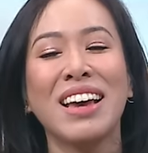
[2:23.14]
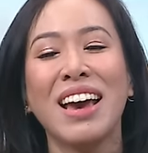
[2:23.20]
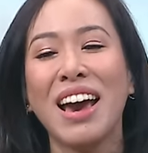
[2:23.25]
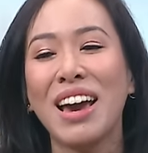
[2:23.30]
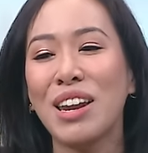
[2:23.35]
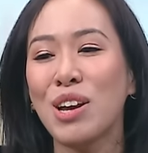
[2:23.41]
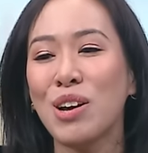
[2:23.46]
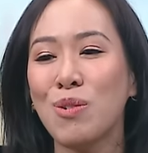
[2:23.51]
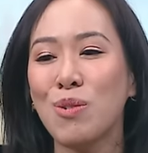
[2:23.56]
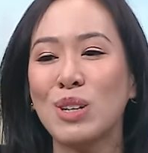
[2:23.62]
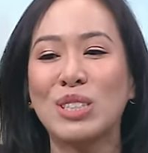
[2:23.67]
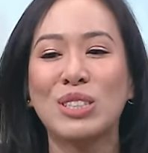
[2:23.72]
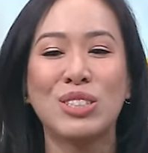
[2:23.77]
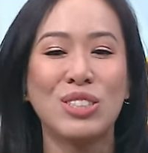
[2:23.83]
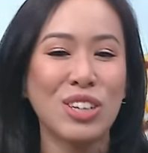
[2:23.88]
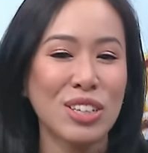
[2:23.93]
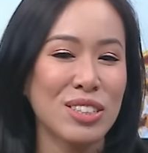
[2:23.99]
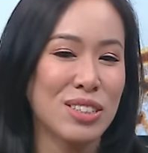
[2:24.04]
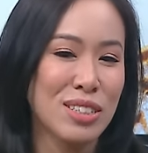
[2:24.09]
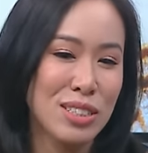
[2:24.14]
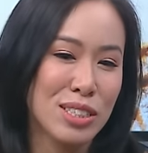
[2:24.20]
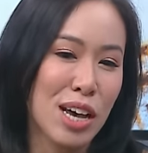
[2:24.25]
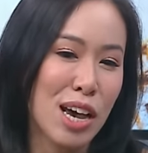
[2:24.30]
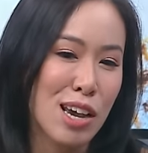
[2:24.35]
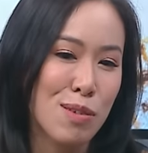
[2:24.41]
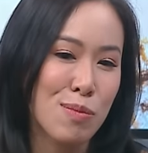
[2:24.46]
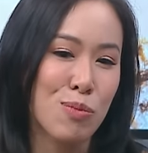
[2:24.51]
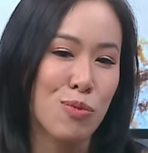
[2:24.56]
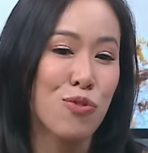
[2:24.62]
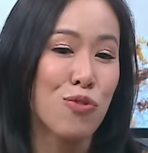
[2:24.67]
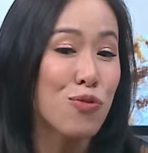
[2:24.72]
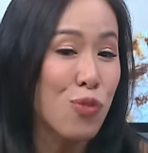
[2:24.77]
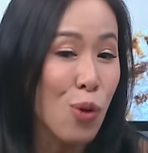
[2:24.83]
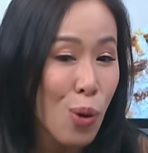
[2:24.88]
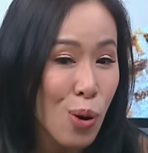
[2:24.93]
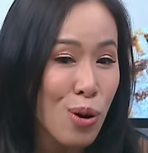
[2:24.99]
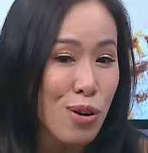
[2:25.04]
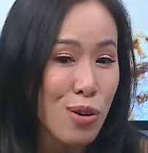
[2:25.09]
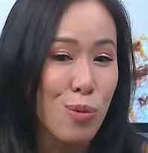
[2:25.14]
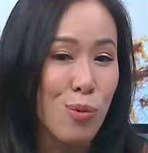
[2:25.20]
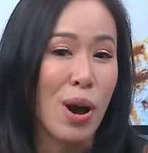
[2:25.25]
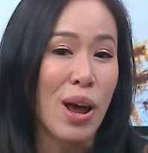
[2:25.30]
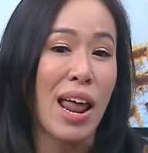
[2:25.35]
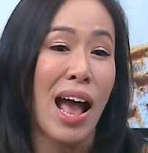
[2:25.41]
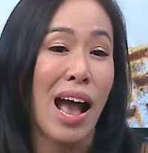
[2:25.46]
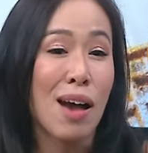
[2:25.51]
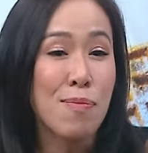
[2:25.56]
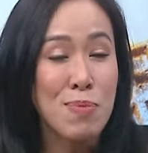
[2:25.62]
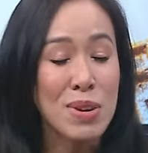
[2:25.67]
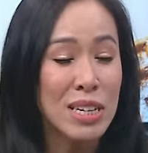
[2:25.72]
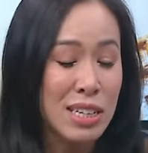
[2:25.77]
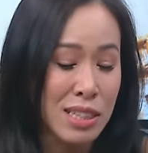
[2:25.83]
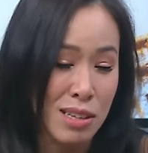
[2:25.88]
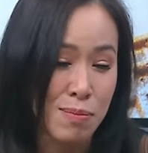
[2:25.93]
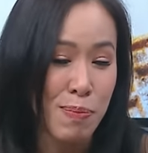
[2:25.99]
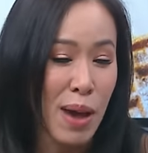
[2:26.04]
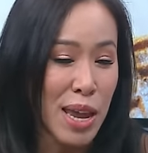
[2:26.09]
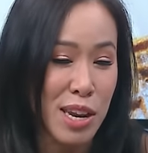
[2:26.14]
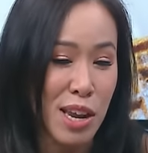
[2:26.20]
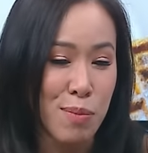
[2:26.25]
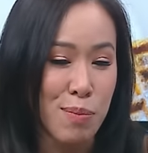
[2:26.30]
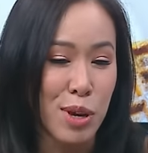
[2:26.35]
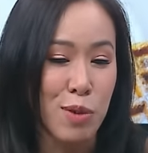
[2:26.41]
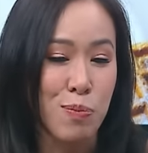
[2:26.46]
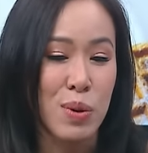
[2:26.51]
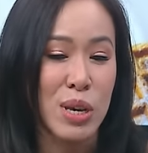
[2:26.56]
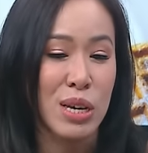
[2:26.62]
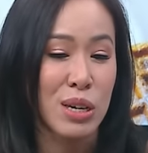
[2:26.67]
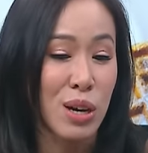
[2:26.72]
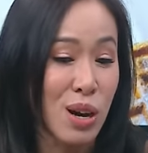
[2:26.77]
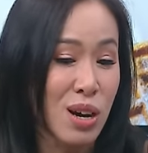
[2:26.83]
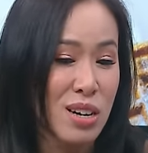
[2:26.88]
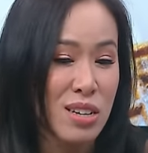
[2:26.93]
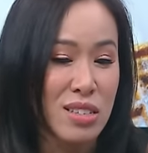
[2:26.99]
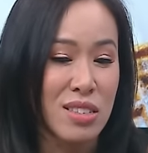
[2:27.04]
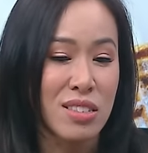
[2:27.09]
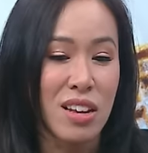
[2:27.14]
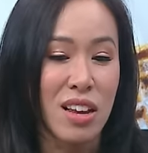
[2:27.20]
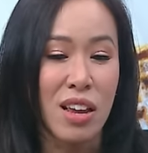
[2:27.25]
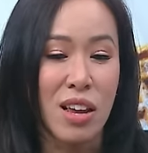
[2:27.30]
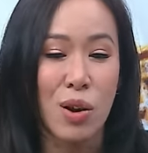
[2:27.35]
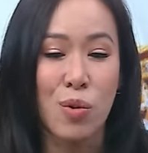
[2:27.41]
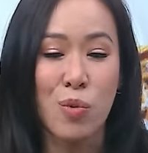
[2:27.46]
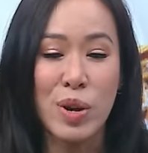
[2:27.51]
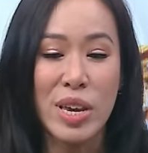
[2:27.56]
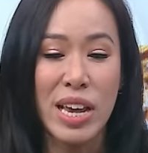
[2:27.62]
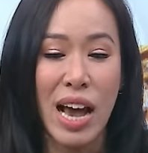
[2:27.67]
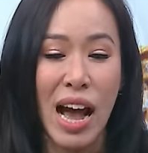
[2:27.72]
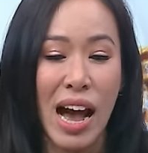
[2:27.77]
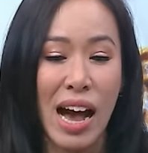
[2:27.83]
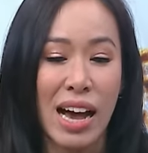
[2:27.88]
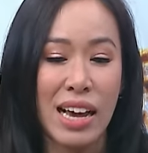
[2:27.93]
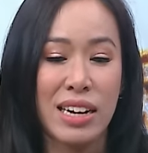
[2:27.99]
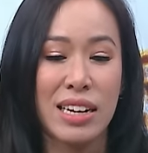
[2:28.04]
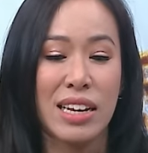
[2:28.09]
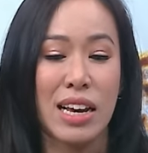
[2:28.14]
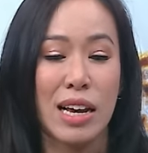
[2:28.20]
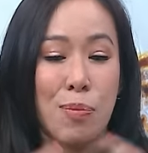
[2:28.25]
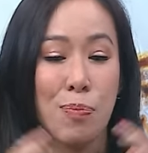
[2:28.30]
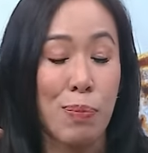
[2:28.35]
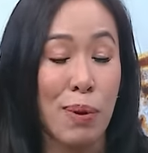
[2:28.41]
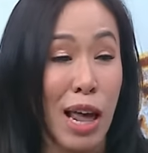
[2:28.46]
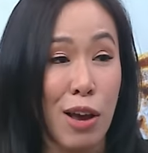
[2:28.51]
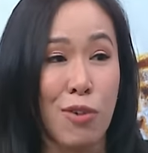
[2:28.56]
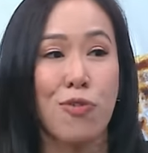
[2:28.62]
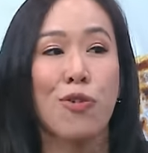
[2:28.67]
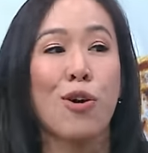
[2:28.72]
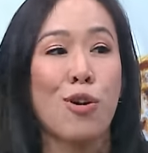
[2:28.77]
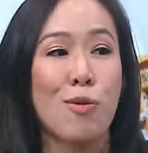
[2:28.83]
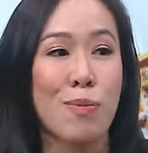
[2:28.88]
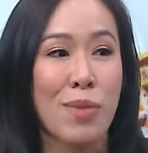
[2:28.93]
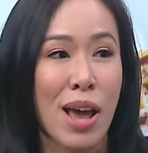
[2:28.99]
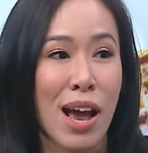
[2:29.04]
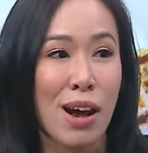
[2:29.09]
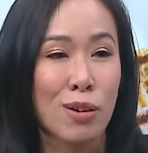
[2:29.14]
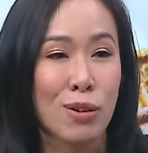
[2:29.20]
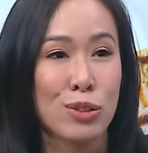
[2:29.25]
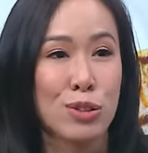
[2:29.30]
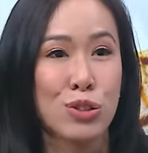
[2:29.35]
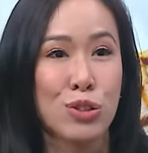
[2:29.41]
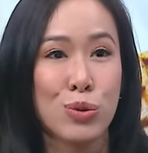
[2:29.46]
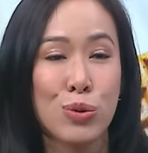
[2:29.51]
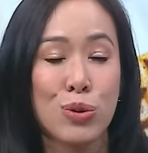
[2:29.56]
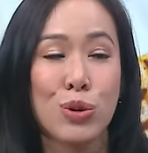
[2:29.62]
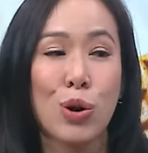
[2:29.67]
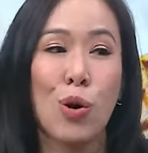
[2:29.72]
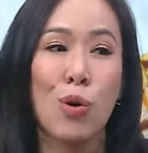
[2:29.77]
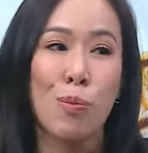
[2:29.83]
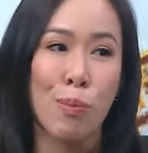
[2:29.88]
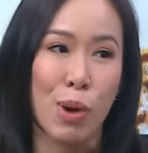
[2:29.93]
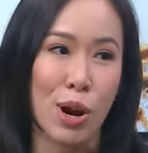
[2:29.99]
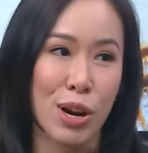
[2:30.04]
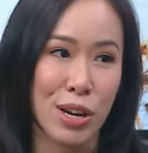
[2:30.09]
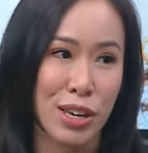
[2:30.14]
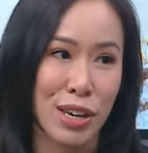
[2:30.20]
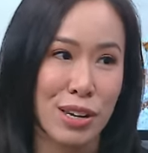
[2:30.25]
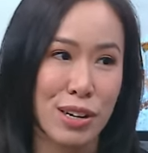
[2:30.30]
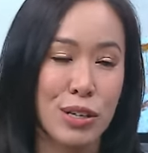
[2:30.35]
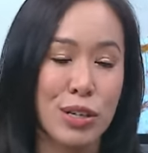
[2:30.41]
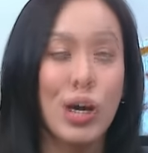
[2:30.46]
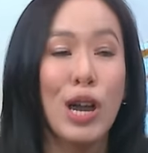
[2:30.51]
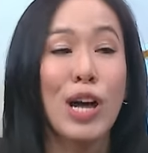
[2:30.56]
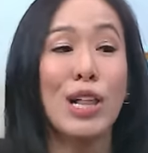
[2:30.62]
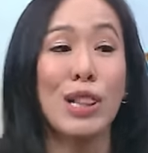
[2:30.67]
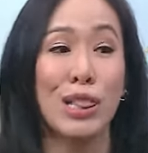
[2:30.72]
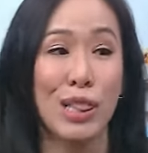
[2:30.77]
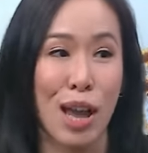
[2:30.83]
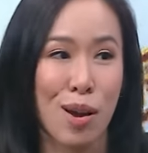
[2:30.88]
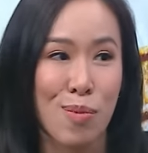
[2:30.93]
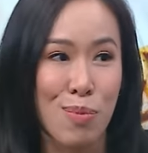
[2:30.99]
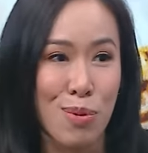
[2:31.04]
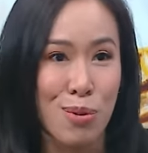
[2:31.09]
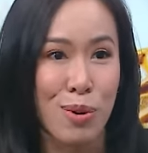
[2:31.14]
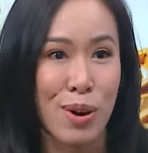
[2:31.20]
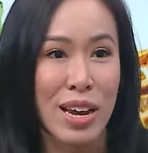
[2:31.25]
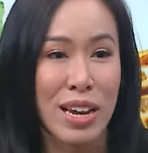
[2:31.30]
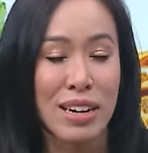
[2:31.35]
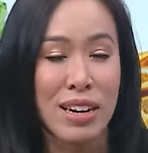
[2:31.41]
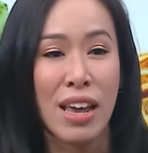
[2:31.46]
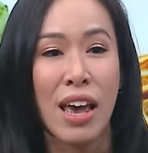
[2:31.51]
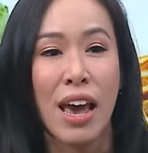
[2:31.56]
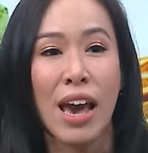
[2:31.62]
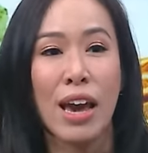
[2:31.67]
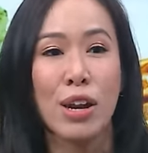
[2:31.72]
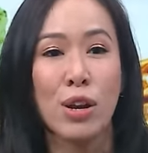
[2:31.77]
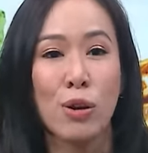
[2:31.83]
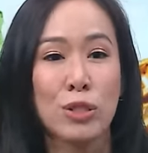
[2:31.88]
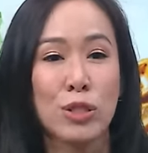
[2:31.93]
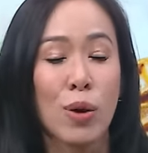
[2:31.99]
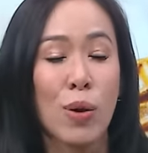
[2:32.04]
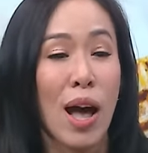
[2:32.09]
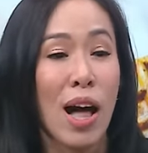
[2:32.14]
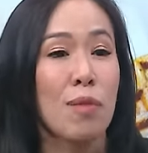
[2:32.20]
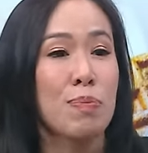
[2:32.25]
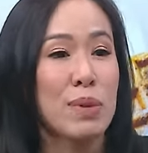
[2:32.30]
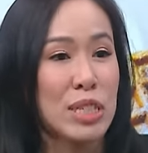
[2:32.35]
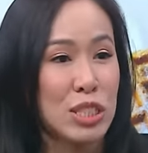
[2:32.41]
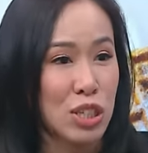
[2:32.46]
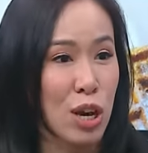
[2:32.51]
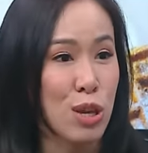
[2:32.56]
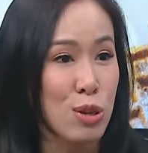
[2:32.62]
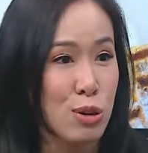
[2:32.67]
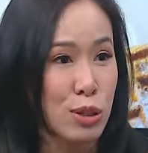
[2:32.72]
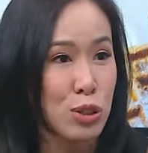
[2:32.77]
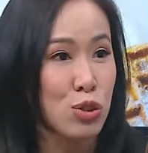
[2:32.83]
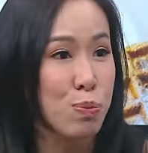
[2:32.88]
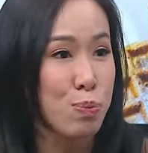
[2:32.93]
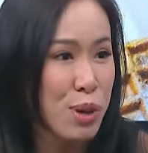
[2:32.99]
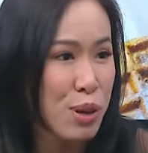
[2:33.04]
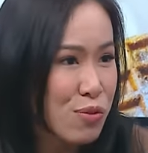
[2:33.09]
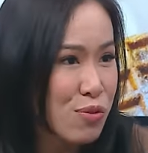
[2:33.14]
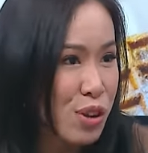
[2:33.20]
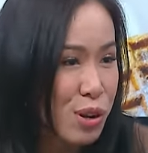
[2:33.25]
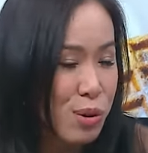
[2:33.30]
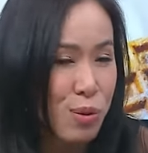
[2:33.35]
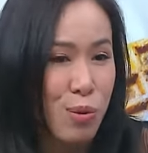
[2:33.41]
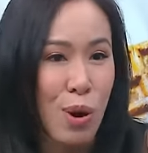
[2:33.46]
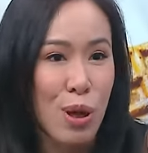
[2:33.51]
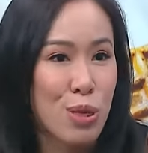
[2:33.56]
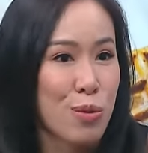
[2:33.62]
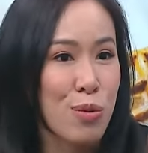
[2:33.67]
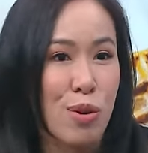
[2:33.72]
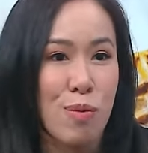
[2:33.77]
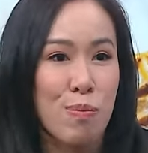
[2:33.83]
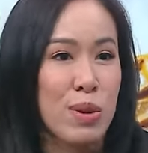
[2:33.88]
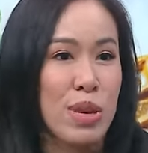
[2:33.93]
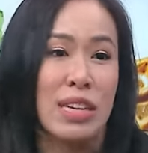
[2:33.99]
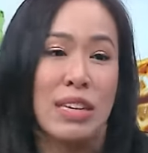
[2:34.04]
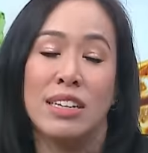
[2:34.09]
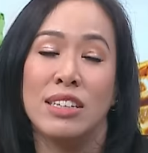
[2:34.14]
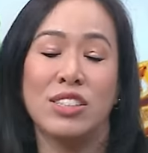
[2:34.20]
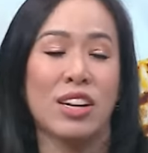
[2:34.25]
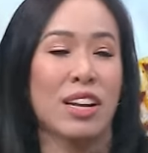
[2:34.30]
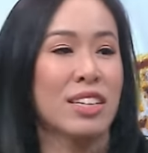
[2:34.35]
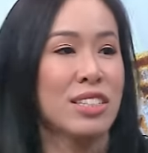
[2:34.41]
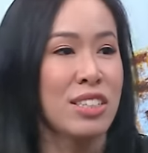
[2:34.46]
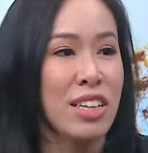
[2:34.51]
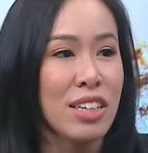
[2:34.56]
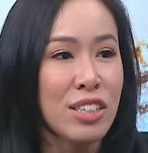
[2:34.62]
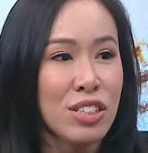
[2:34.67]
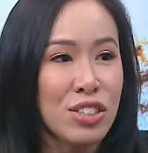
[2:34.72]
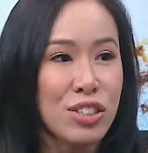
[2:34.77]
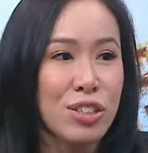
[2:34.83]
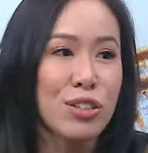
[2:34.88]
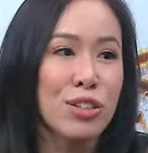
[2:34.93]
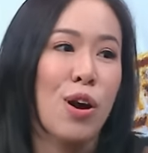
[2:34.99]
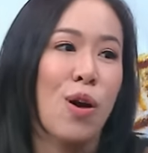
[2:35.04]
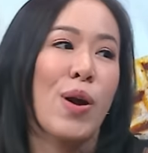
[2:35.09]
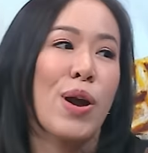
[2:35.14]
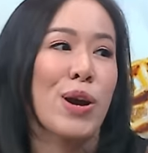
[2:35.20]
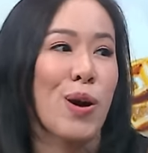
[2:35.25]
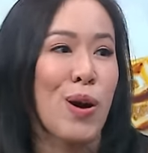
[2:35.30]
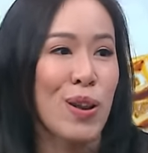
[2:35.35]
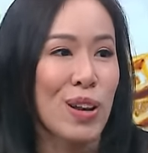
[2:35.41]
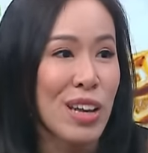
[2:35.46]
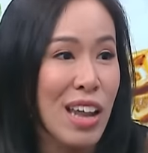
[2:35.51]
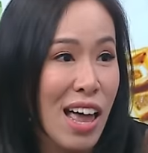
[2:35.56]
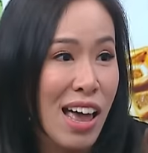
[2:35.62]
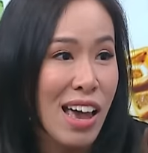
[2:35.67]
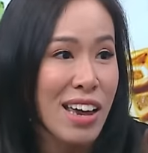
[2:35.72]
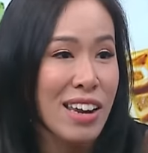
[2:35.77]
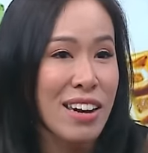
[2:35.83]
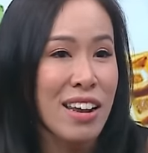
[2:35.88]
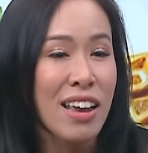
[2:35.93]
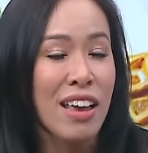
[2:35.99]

And it was just in time for what happened in the pandemic because we had a platform now to co-market, collaborate, mm -hmm. and also help each other to pivot, whether it be digitization, going online,